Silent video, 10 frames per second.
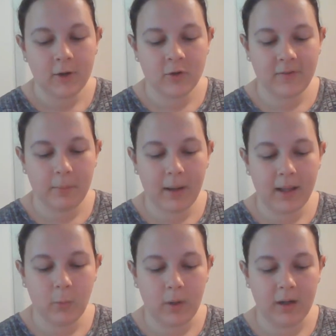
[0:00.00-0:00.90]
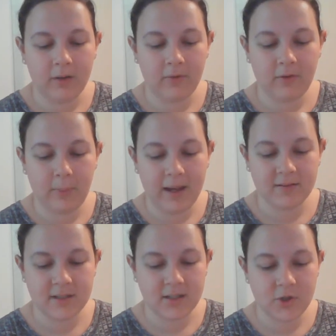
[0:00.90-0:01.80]
driven by the wind of its
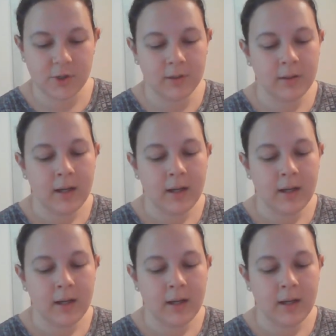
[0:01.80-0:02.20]
passage.